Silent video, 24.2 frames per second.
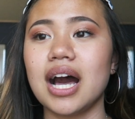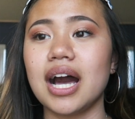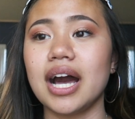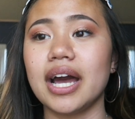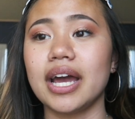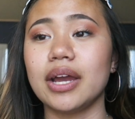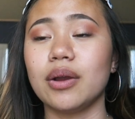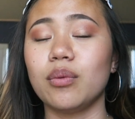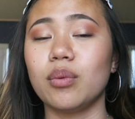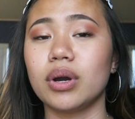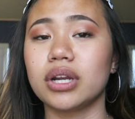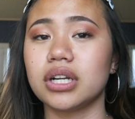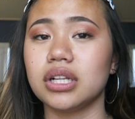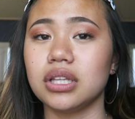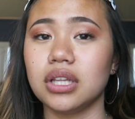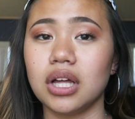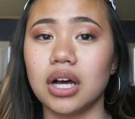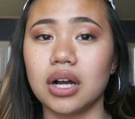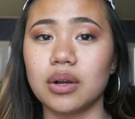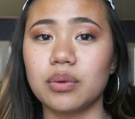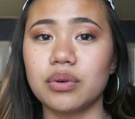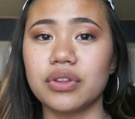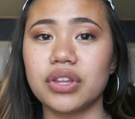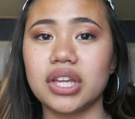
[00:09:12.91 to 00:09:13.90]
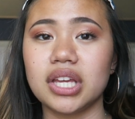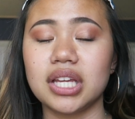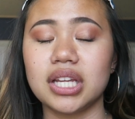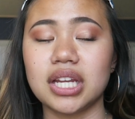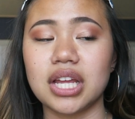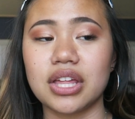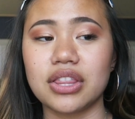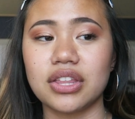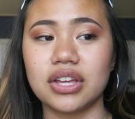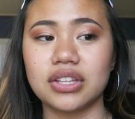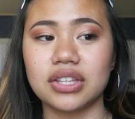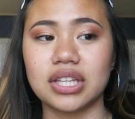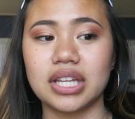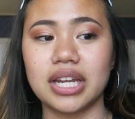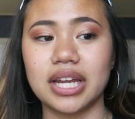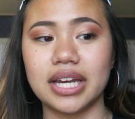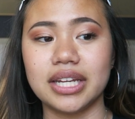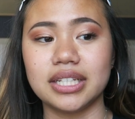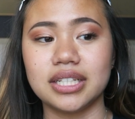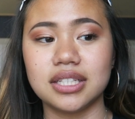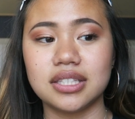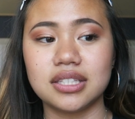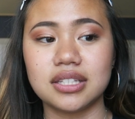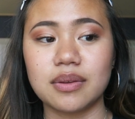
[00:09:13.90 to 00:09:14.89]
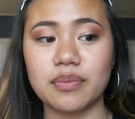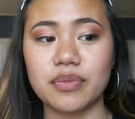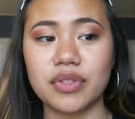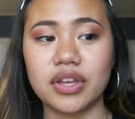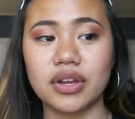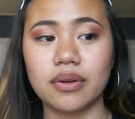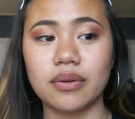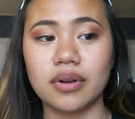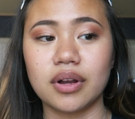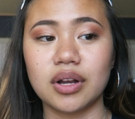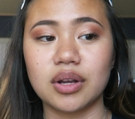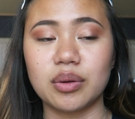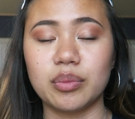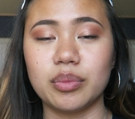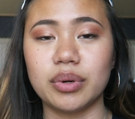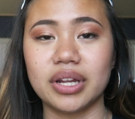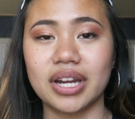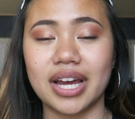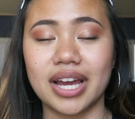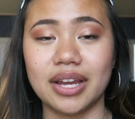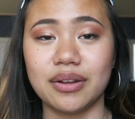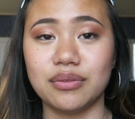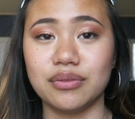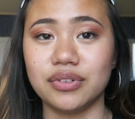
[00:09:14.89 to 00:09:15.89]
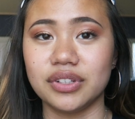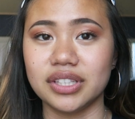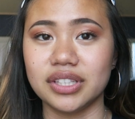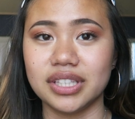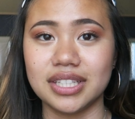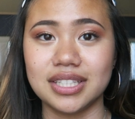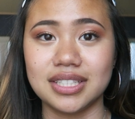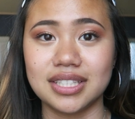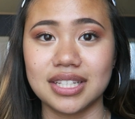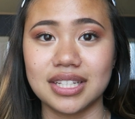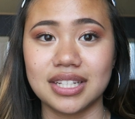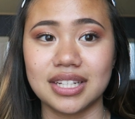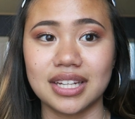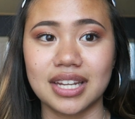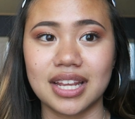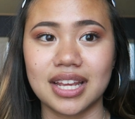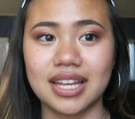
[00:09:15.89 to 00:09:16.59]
I went along with it and I thought that I did something wrong, but I really didn't.